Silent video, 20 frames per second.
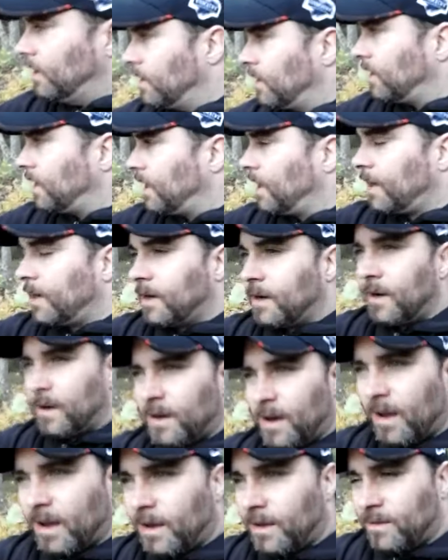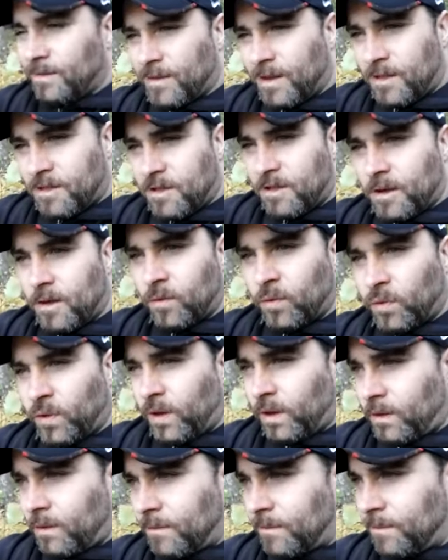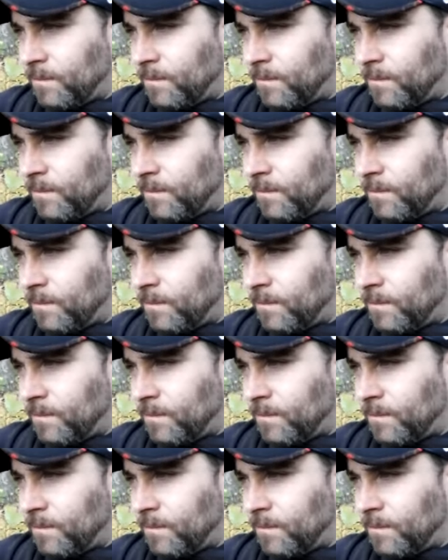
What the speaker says: and that's another thing.